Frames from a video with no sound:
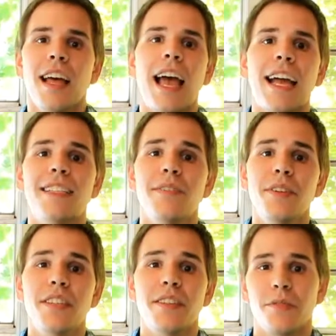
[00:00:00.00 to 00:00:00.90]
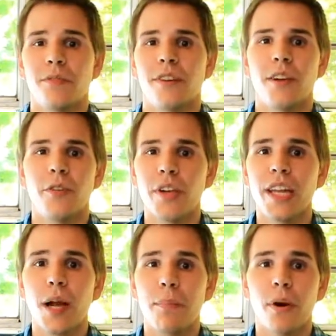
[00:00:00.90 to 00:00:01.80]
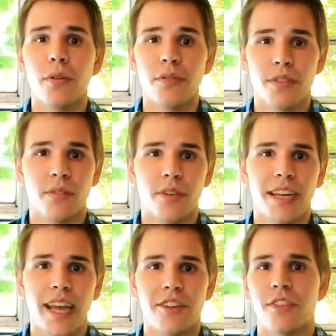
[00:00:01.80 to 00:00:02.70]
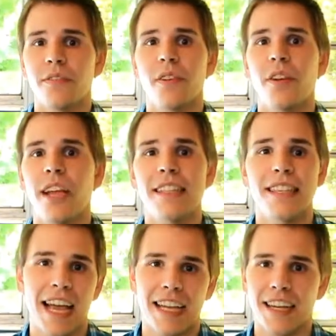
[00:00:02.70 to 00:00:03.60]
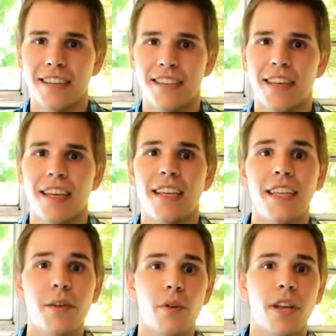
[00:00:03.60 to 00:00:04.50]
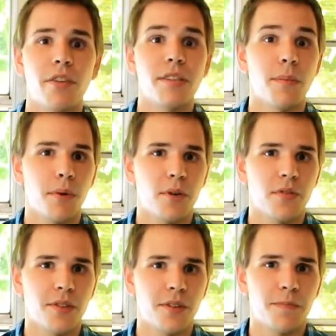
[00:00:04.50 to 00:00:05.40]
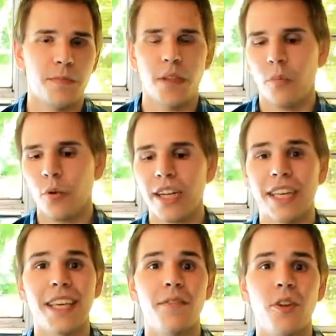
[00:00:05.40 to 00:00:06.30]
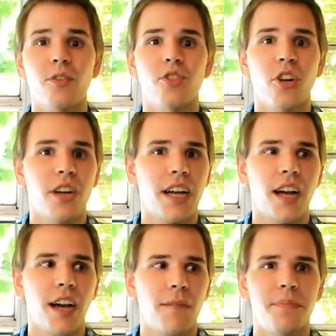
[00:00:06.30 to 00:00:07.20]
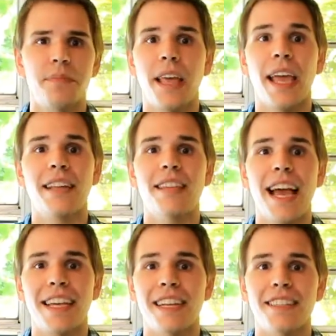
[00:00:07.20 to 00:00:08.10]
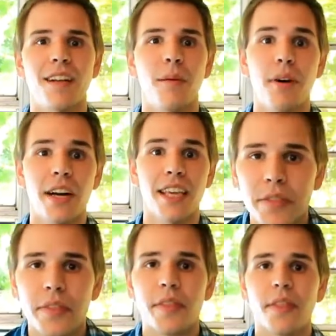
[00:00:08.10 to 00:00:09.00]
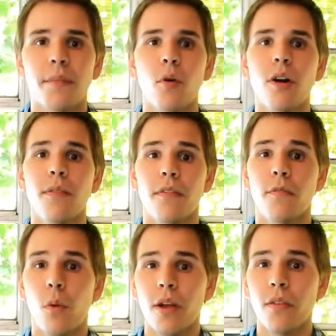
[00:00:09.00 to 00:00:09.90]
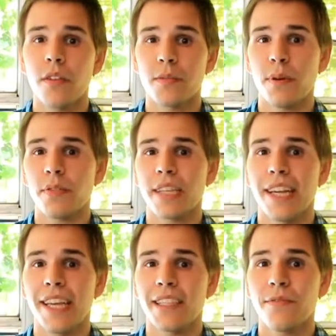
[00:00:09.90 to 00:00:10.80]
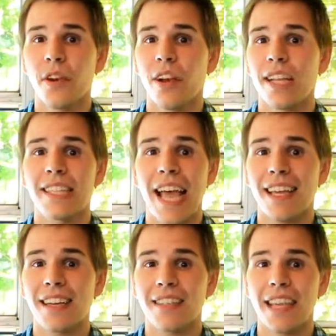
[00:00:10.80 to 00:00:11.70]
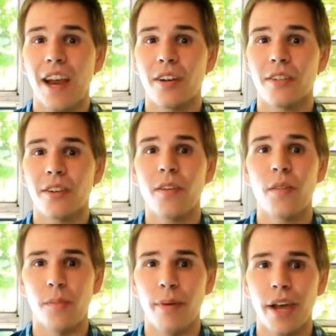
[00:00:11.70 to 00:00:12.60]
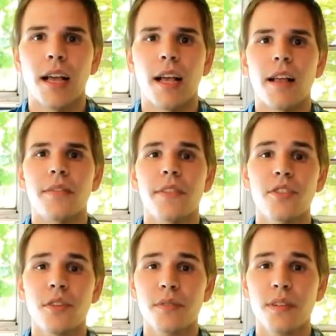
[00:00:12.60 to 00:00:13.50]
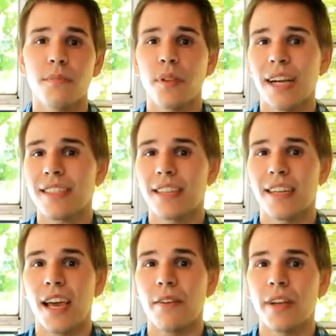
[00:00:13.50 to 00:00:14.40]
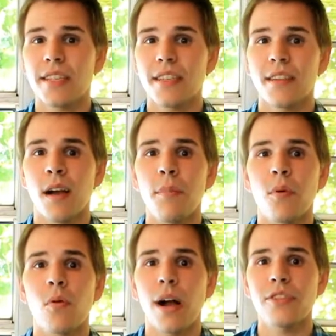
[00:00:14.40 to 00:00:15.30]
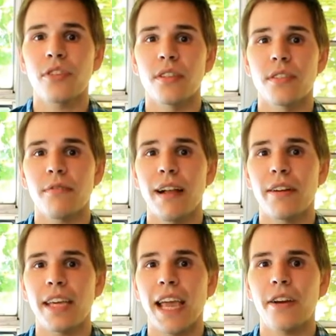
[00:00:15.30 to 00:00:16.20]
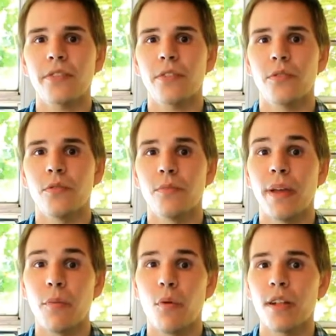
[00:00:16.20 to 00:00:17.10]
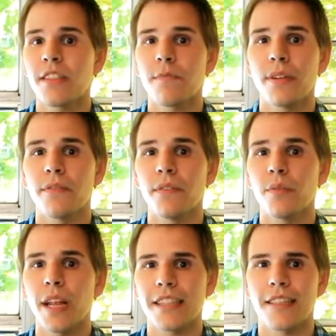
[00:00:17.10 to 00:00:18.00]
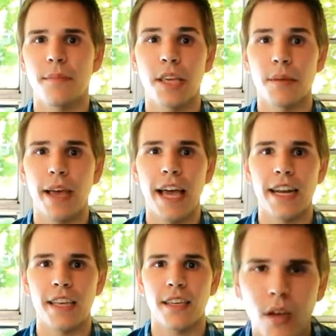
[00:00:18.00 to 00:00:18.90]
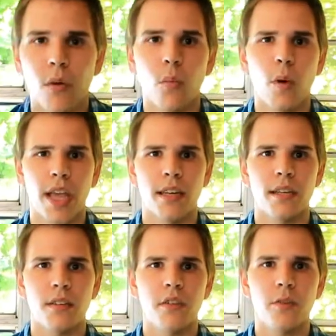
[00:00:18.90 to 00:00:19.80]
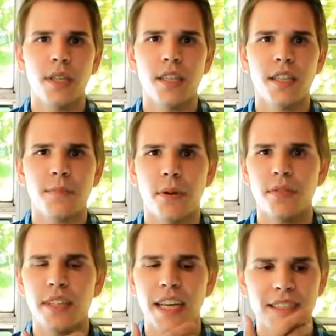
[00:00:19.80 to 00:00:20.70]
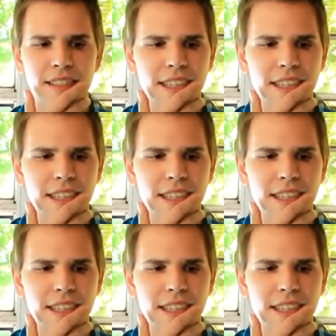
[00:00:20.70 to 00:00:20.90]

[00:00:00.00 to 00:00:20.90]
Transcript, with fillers: Activity two, create a personal connection for your antagonist. Keyword here is personal. We're gonna give your jerk uh, antagonist a buddy. The more of a foil this person is for your antagonist's character, the better. This shows complexity and raises a couple questions around a character who may once have been viewed as the big baddie. Wait, you mean this person has